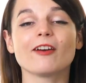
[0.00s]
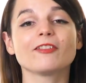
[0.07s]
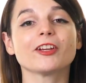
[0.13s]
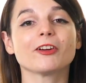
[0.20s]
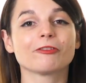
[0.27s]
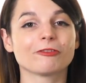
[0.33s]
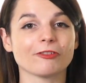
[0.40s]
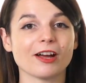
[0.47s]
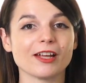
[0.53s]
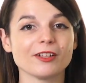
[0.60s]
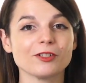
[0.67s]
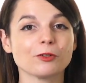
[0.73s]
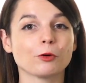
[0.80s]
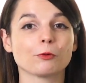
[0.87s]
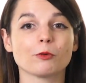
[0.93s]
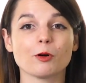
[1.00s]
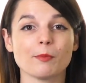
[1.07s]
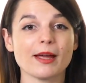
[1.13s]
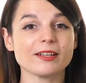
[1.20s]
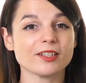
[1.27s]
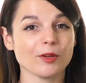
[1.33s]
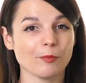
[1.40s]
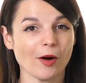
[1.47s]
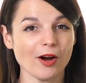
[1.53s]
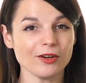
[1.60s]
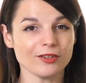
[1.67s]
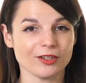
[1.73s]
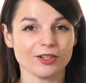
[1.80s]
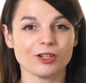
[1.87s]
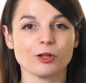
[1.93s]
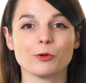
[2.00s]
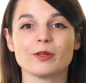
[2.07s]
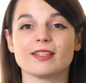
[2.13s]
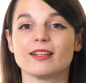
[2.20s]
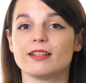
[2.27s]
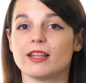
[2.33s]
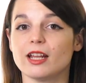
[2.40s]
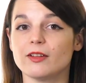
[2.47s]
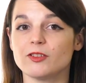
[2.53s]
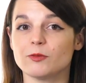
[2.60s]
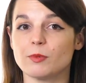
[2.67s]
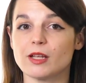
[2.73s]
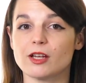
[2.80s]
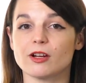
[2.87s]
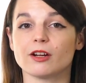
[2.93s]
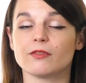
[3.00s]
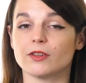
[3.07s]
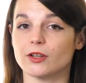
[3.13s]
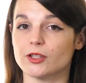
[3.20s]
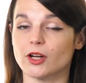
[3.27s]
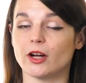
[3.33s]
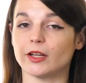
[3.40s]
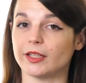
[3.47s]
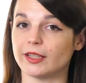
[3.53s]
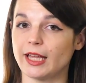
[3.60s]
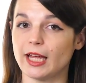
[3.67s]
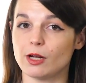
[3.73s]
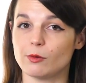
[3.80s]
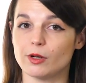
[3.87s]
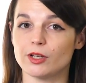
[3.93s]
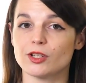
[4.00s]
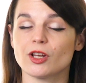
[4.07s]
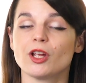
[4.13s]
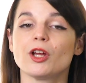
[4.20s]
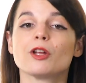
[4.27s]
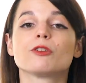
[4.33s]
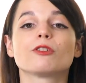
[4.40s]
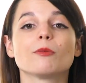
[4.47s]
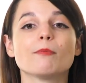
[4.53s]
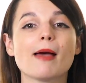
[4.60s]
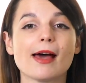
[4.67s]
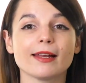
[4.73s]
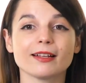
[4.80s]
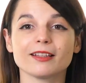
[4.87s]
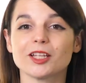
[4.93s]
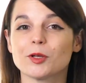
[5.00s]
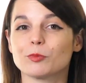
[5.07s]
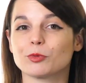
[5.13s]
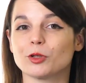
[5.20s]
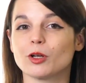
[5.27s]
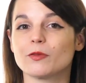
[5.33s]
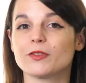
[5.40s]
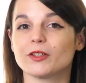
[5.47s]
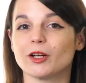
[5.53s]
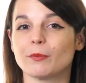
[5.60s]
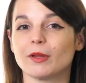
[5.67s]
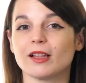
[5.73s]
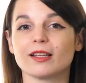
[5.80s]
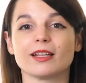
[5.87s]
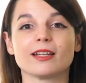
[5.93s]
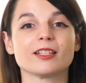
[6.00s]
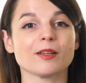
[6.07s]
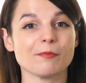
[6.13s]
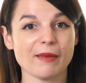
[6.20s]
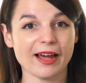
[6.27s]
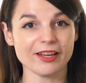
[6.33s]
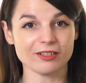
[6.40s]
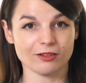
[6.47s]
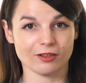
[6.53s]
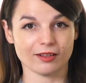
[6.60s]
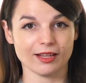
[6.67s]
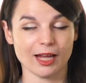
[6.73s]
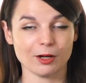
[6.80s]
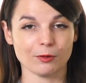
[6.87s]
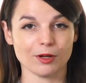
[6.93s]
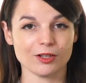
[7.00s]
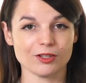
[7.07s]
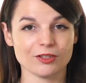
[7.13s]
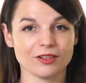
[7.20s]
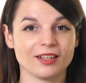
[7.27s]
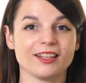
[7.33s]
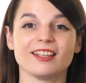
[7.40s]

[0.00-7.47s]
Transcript: having a friend or romantic partner who is a native speaker of their target language dramatically improves their ability to master the language.